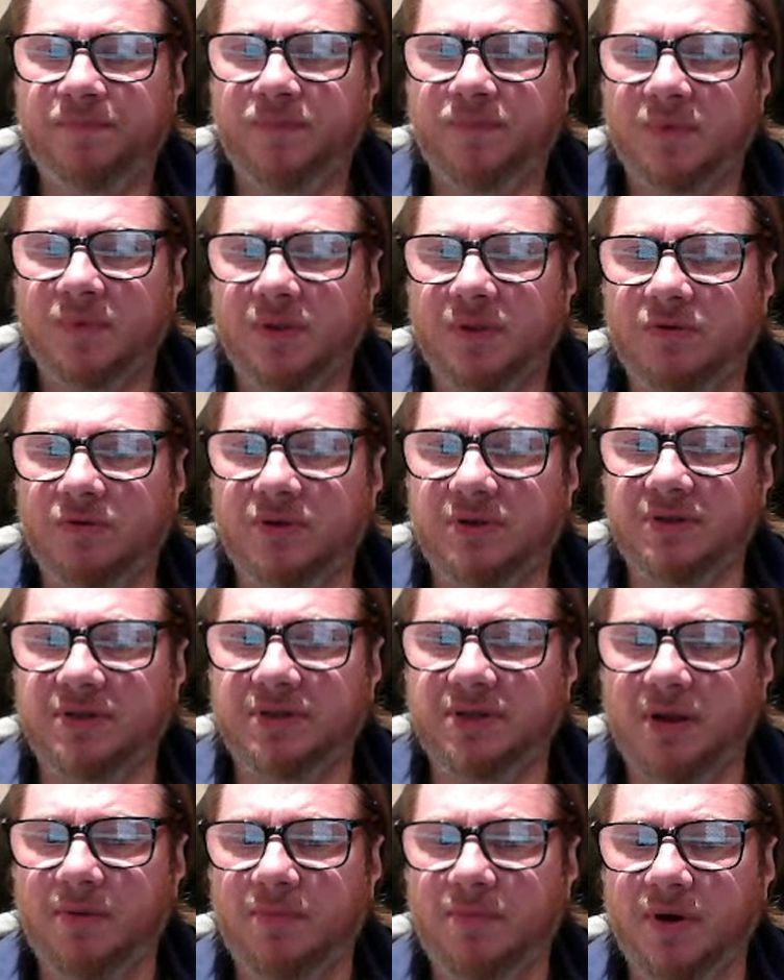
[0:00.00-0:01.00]
There is
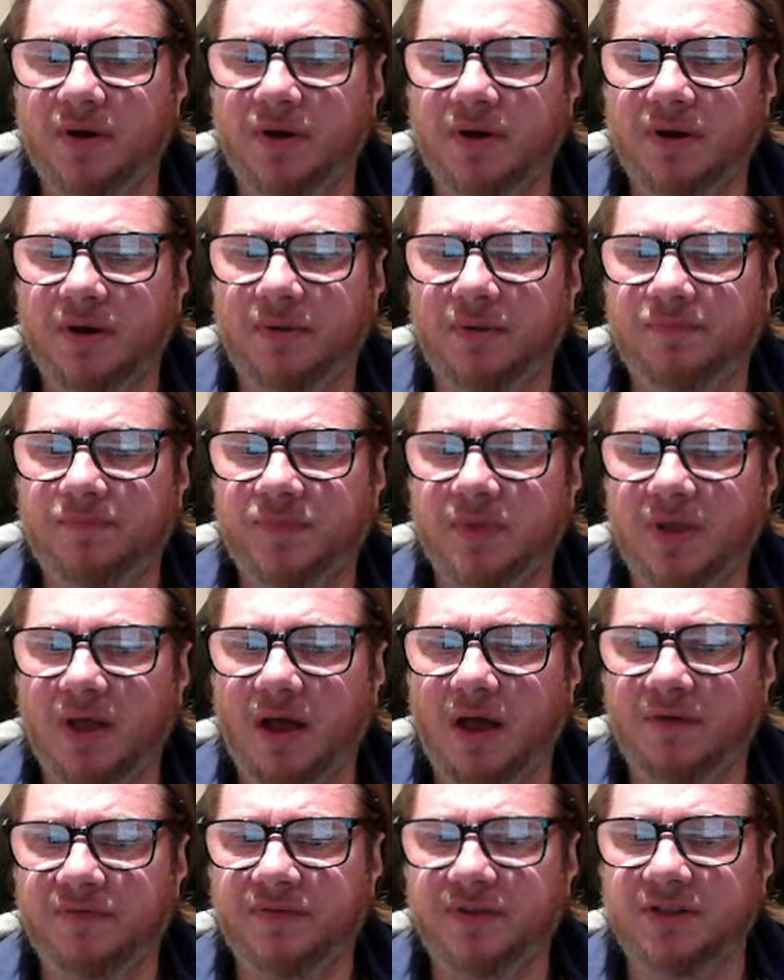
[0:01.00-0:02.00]
some. Uh,
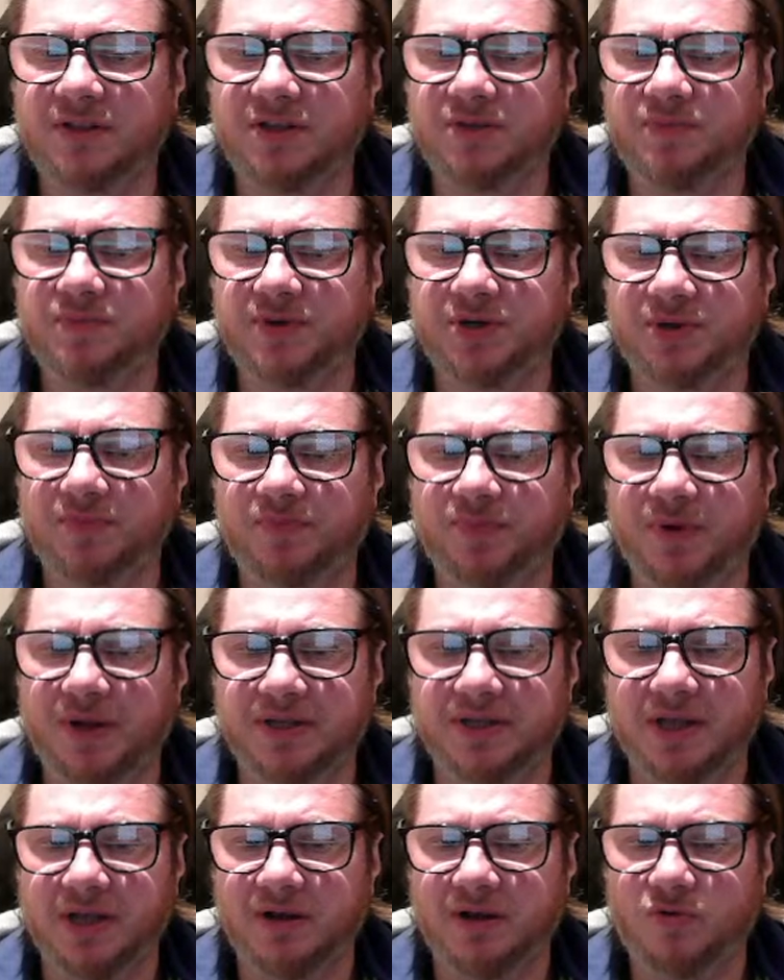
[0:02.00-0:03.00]
after this bishop plays,
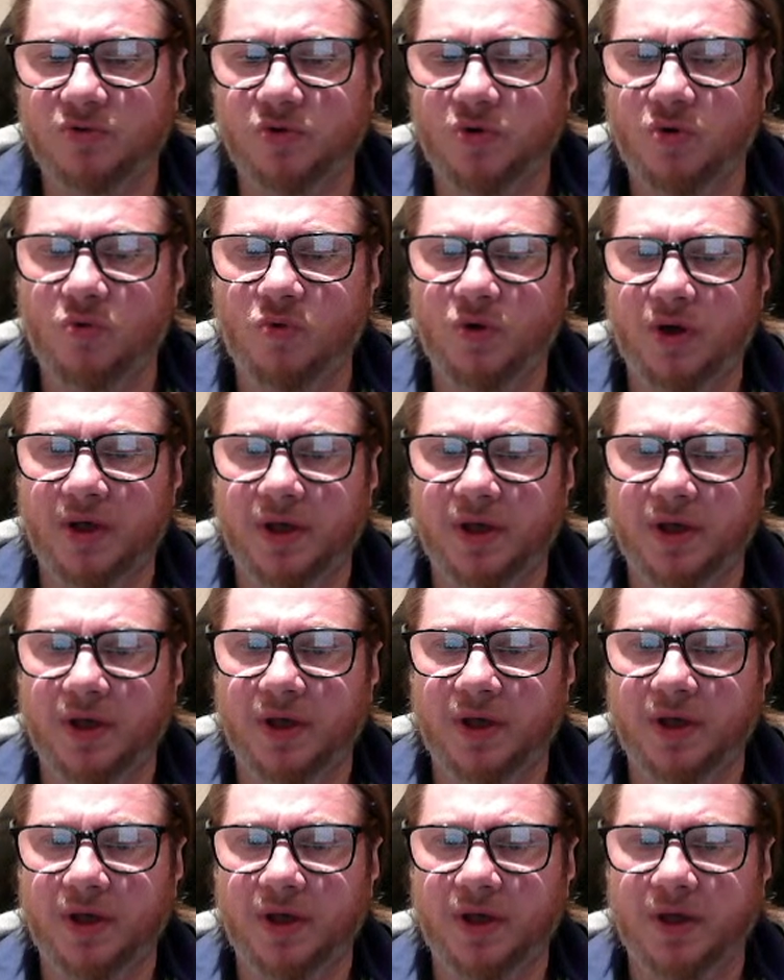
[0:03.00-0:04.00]
I don't know where, you
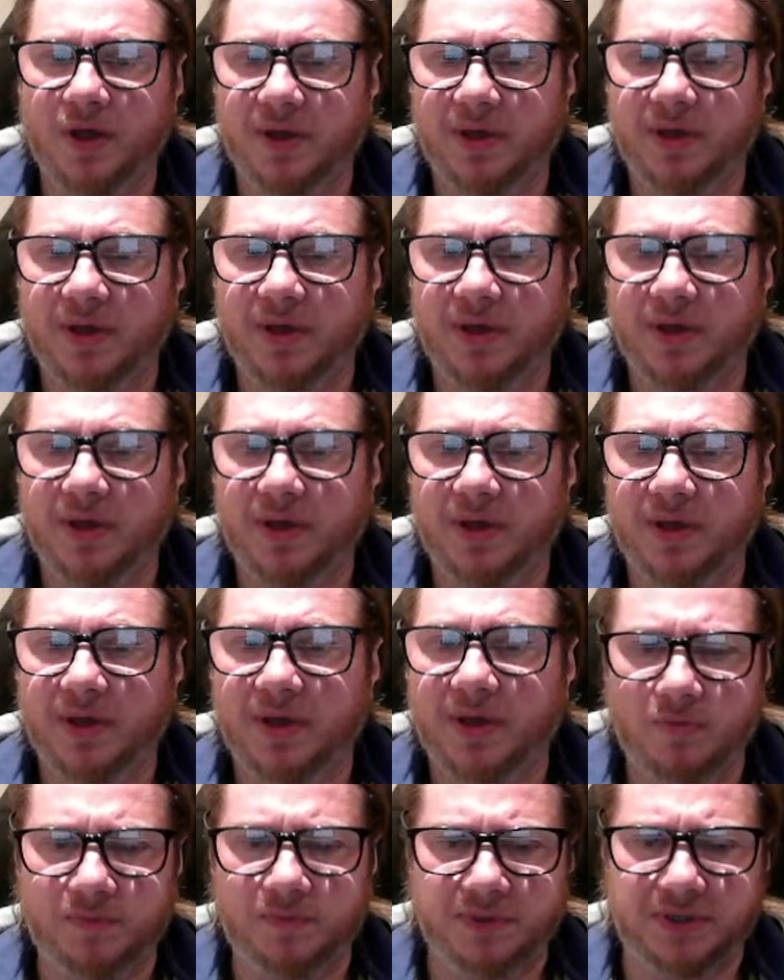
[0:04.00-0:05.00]
may be having.
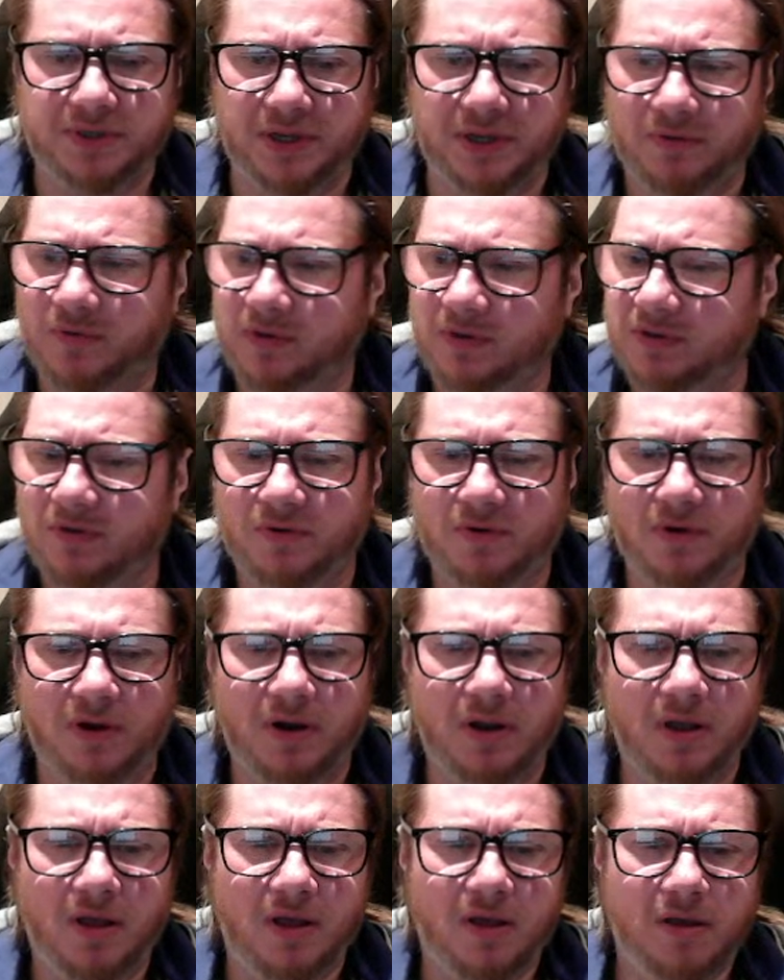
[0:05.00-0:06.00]
Oopsie, what's going on?
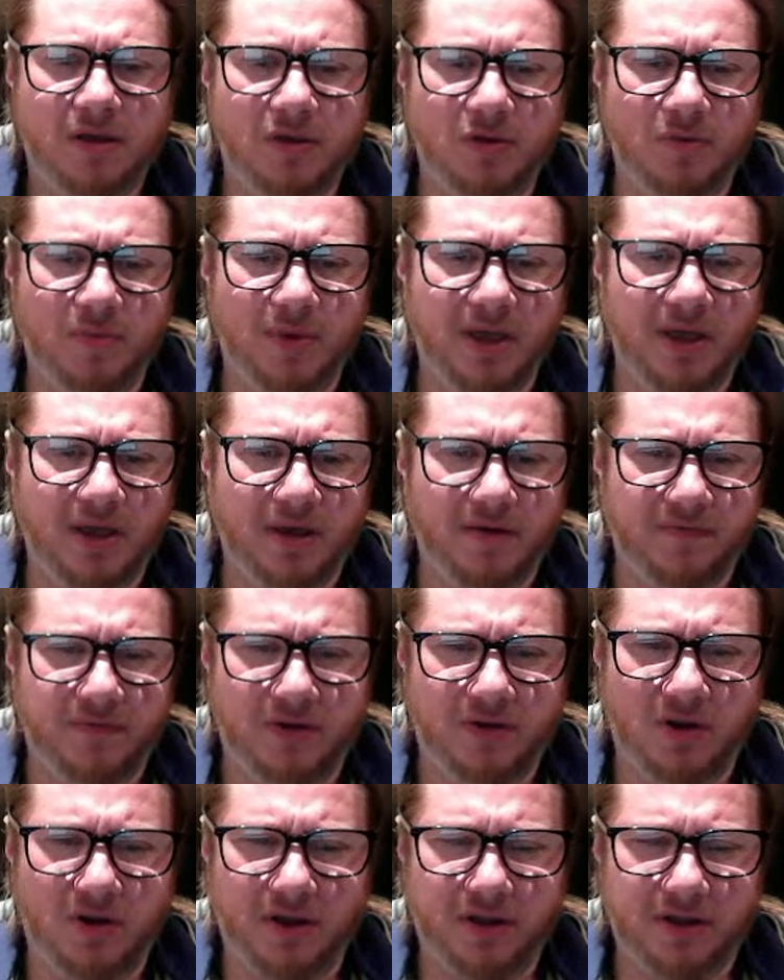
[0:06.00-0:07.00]
You may have
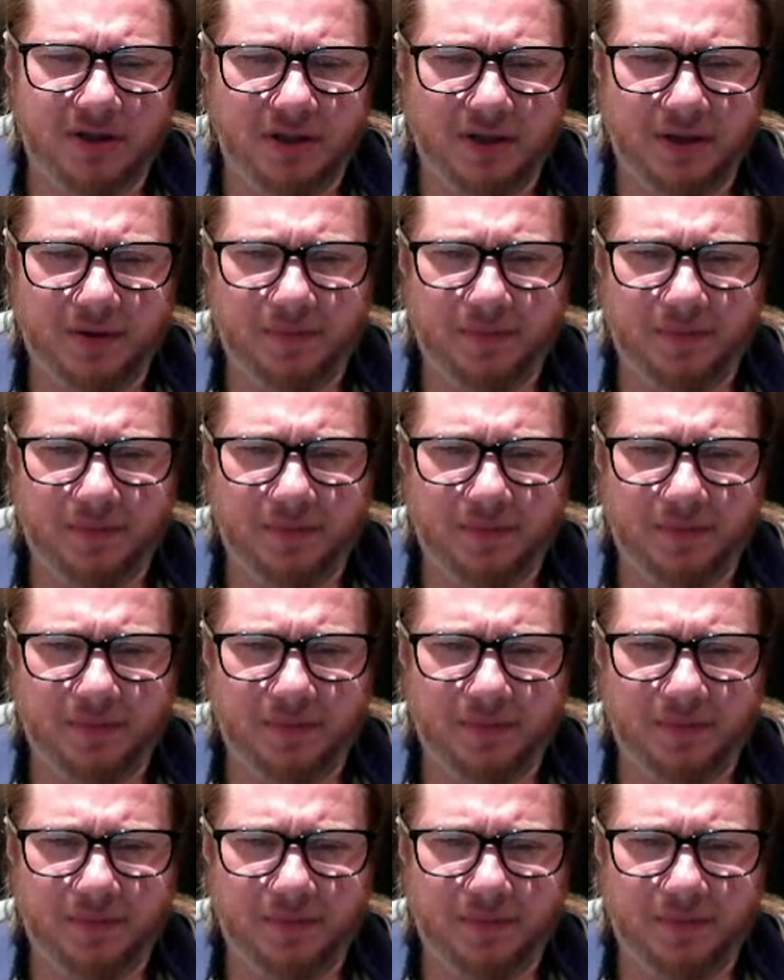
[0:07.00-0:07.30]
knight here.